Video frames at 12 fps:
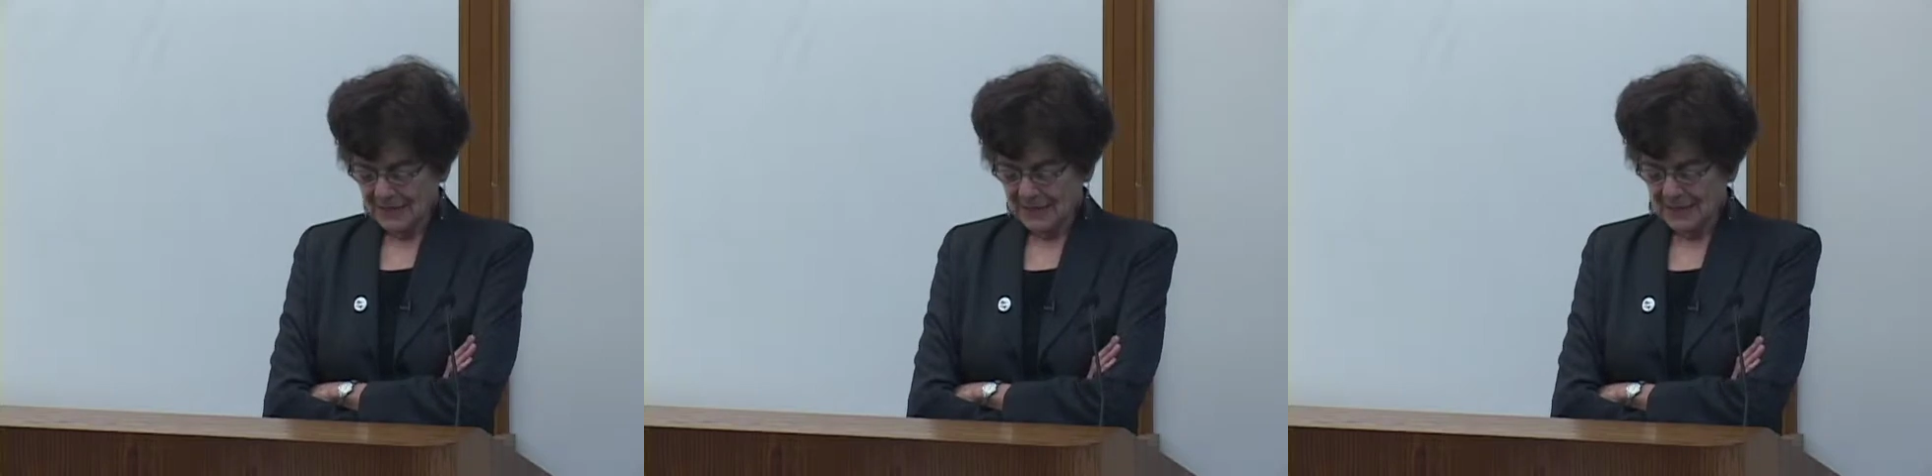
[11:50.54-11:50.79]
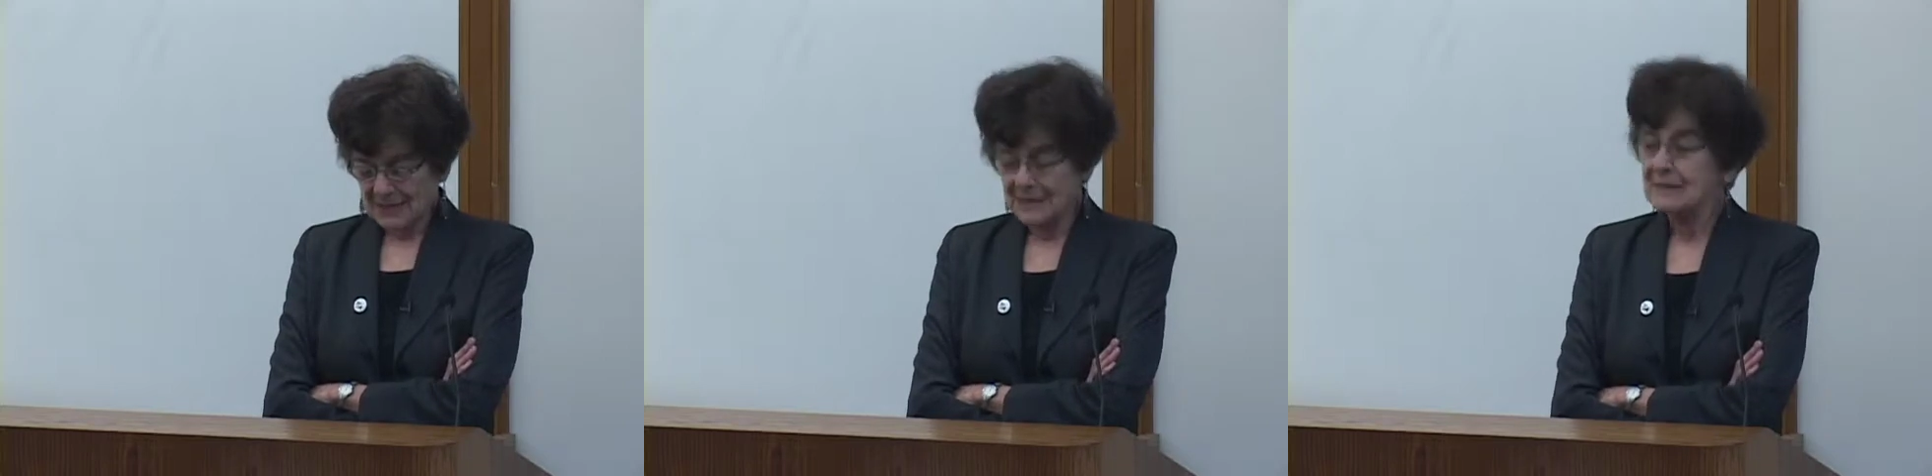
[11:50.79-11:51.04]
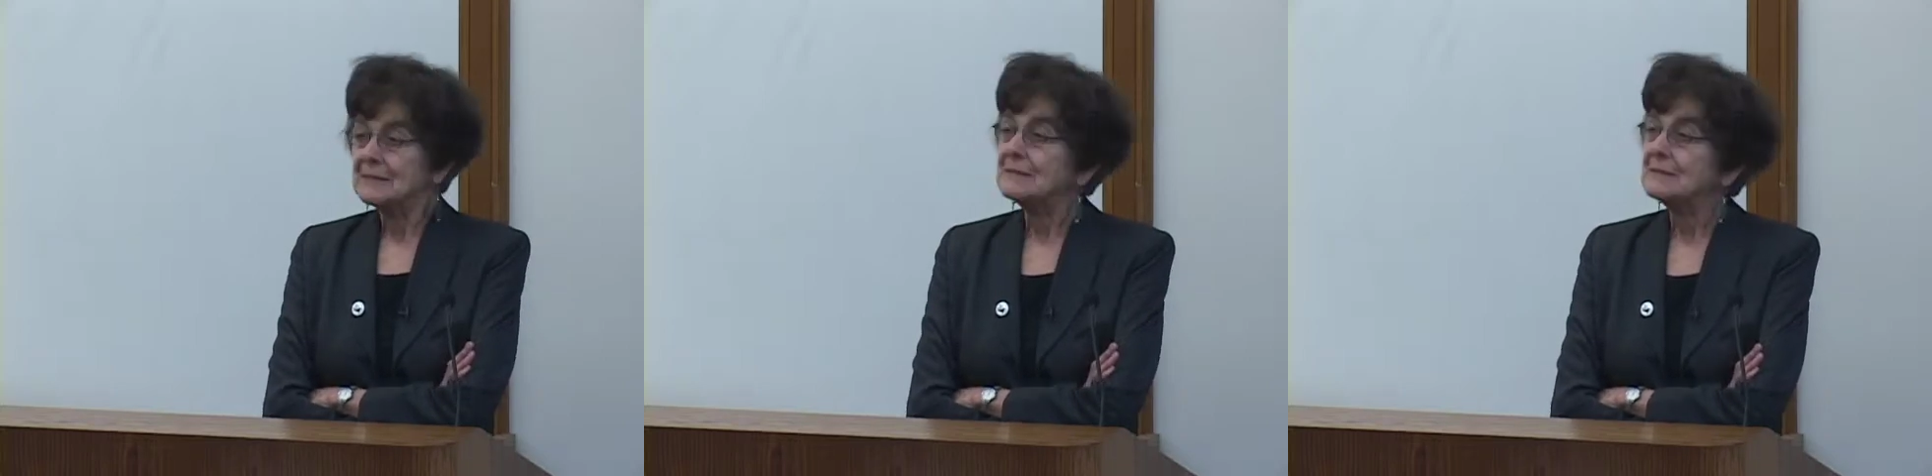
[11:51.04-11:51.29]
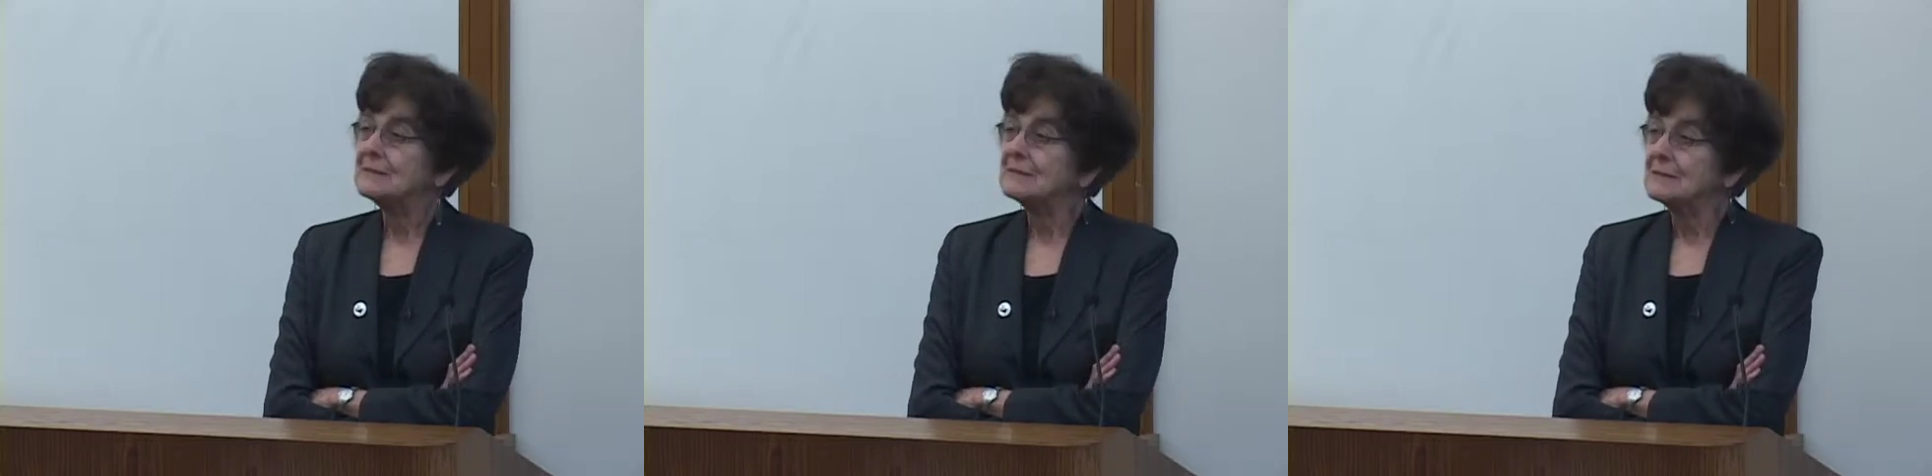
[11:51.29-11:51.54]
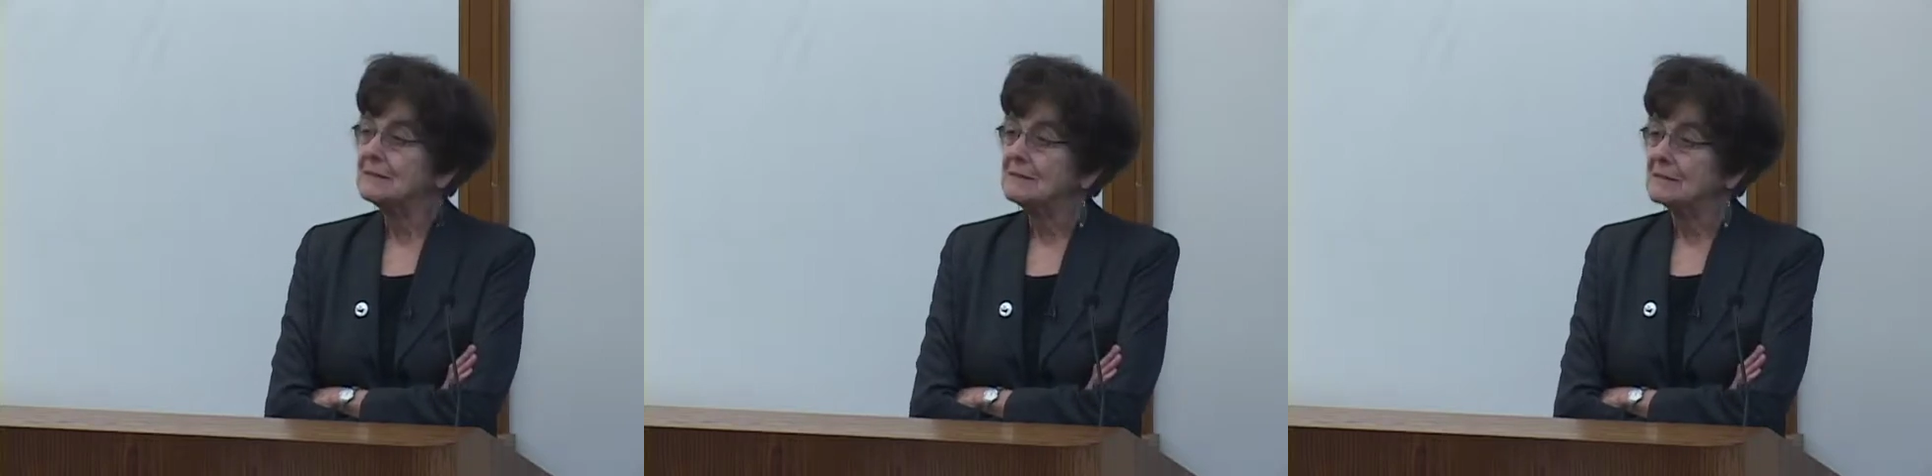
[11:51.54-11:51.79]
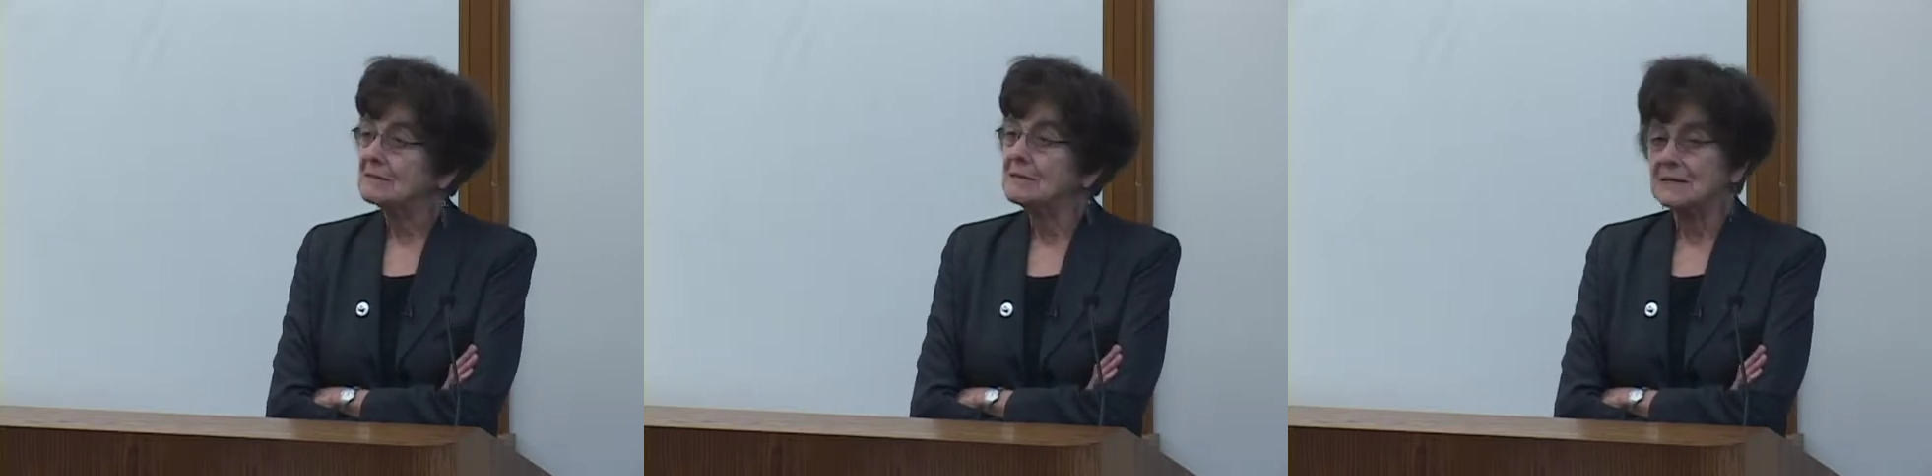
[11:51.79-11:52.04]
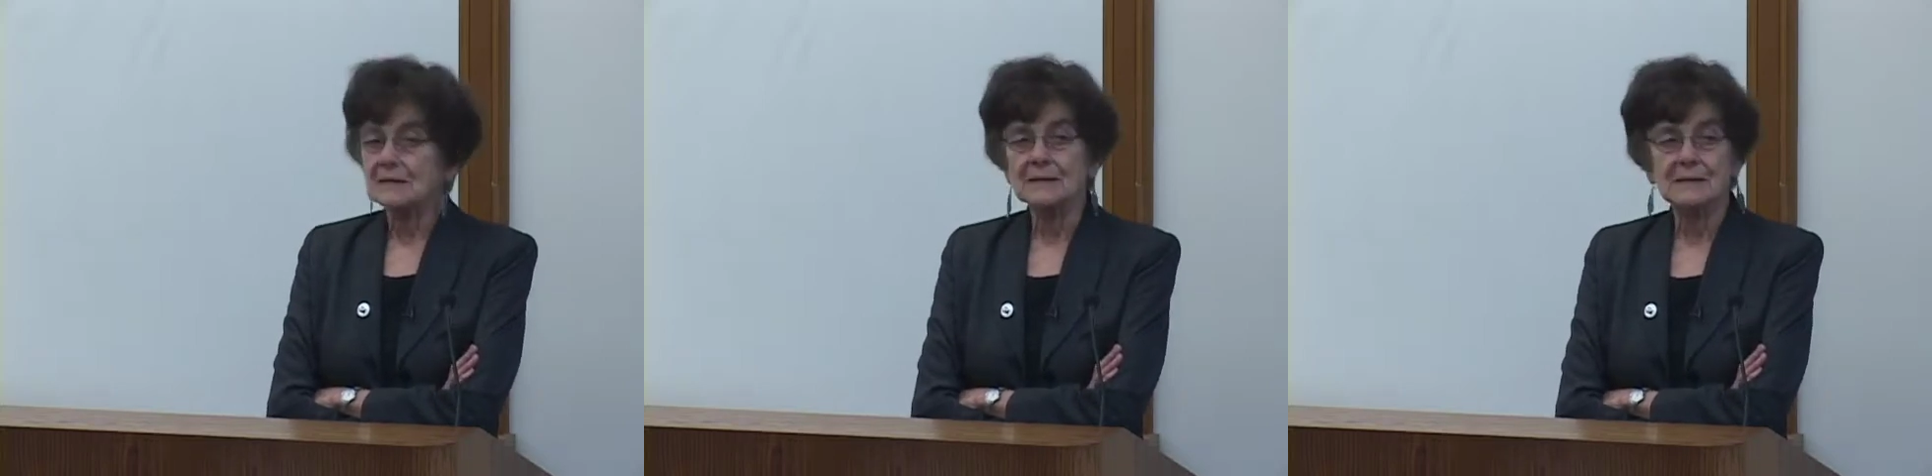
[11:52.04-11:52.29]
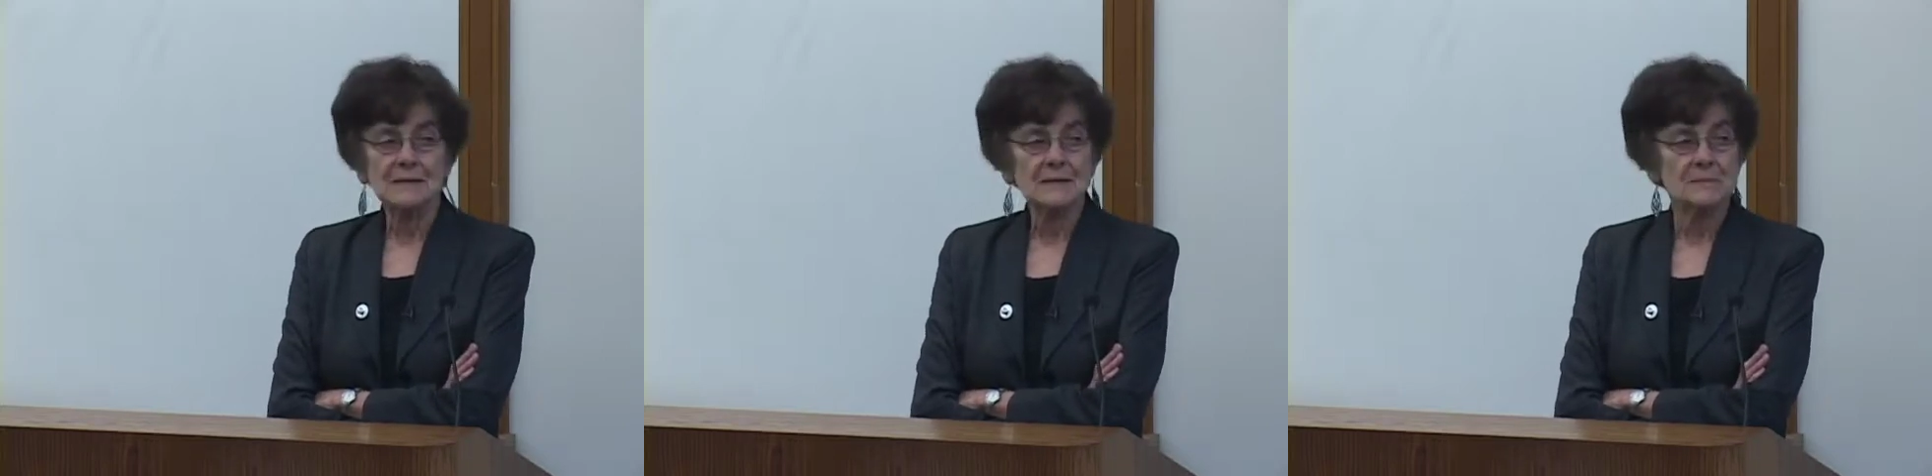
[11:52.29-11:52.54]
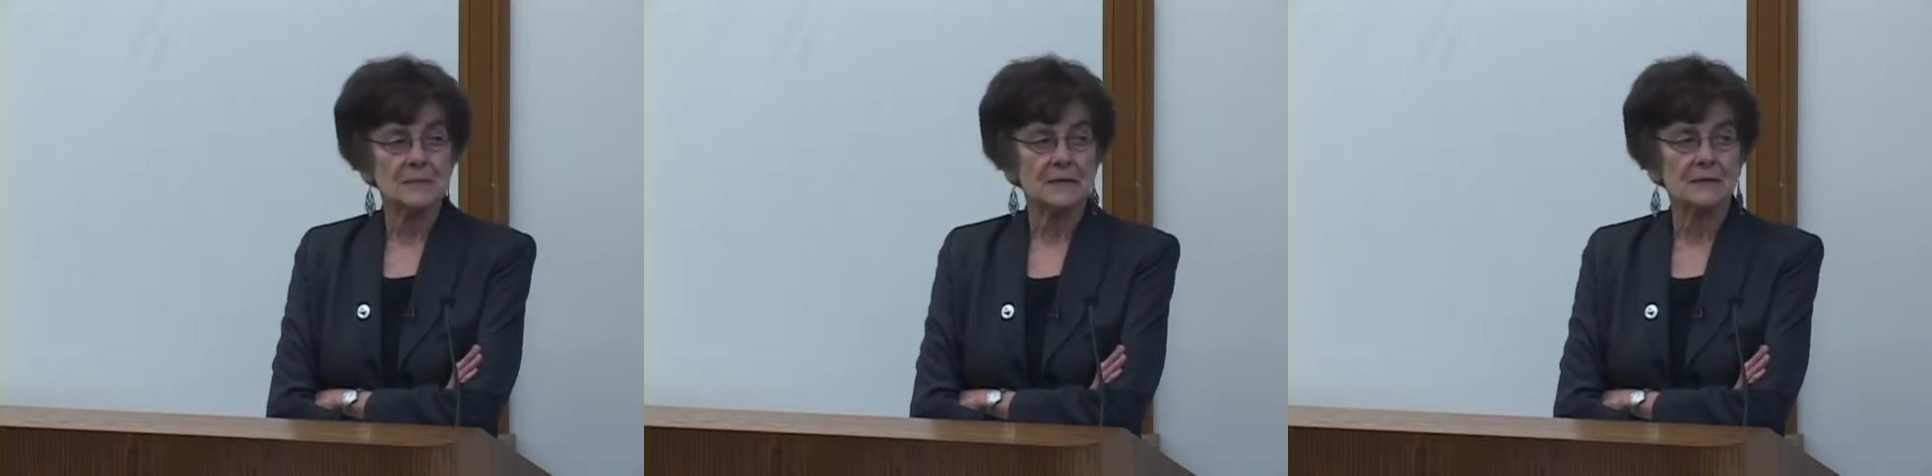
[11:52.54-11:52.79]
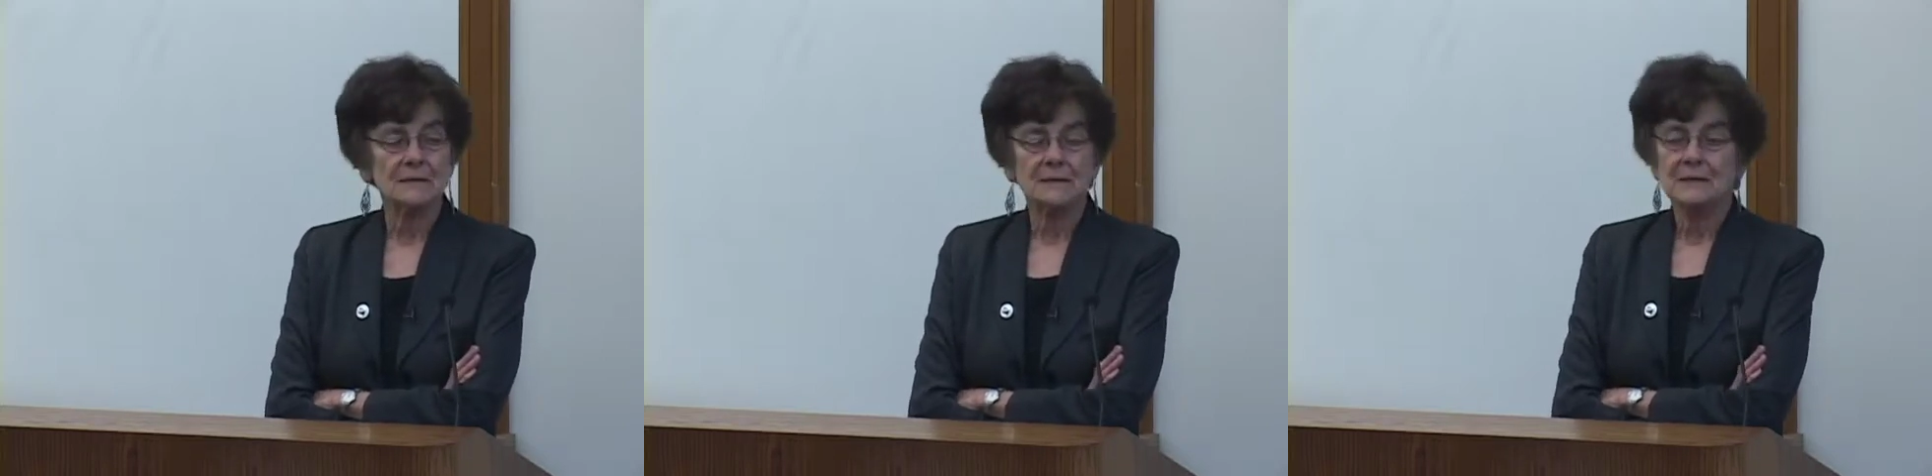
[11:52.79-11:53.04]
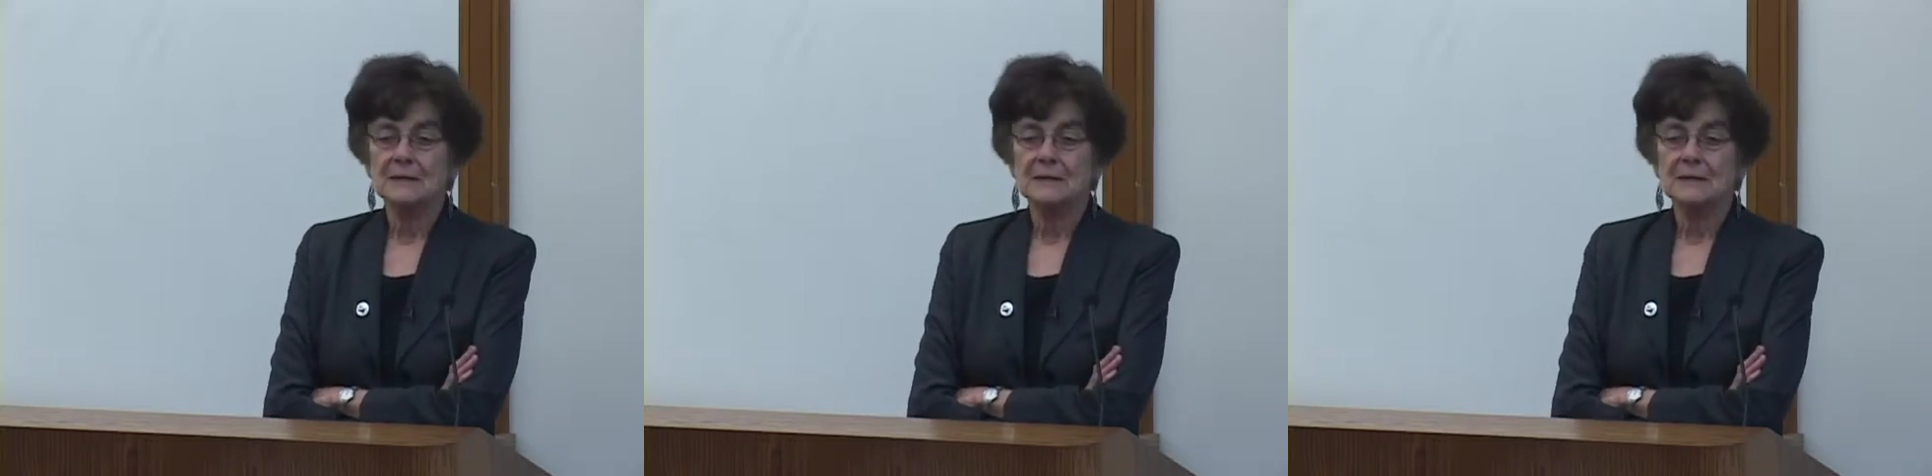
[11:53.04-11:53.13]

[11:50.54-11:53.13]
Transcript: And, you know, the economy,